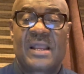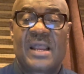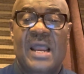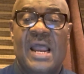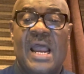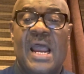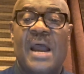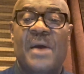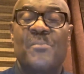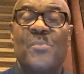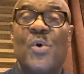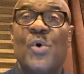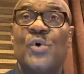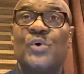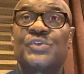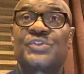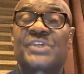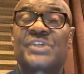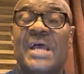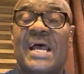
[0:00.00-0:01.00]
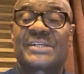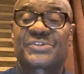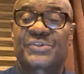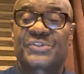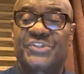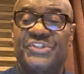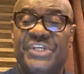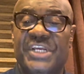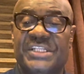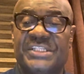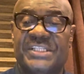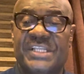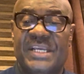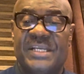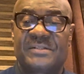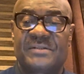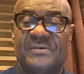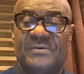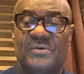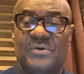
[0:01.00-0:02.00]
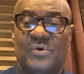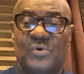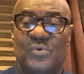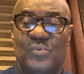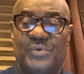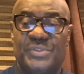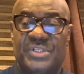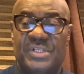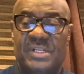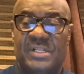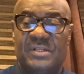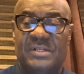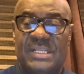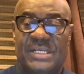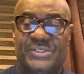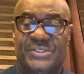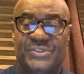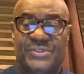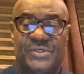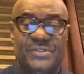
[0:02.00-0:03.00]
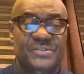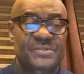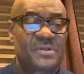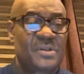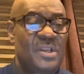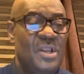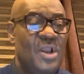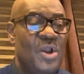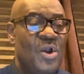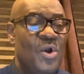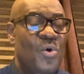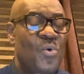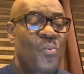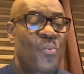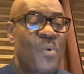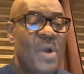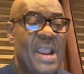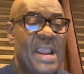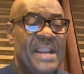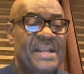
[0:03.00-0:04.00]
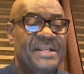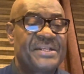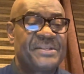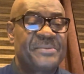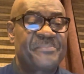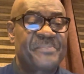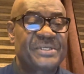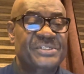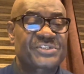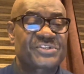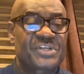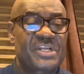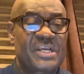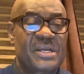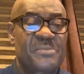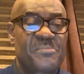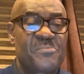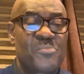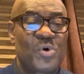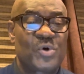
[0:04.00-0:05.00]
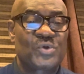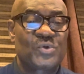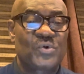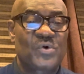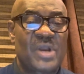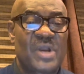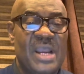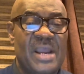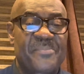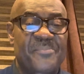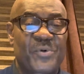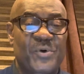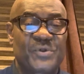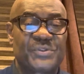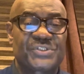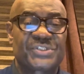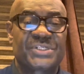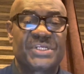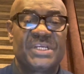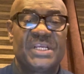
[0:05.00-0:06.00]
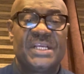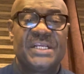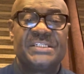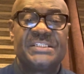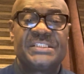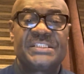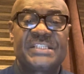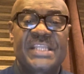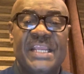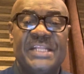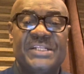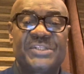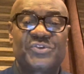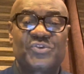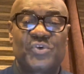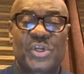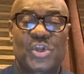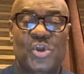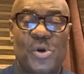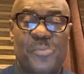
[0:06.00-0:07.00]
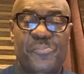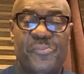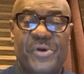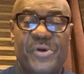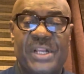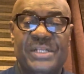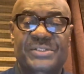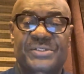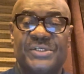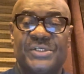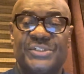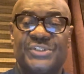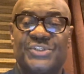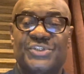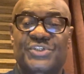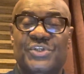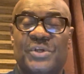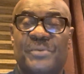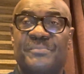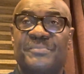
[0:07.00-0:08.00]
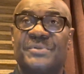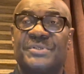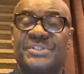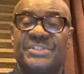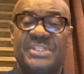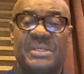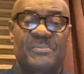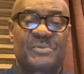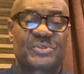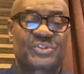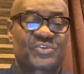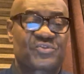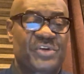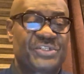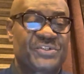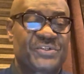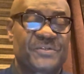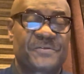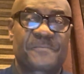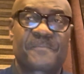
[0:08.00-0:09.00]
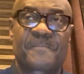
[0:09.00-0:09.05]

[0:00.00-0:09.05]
are most associated with lectures, while the personal model approach tend to incorporate some demonstration.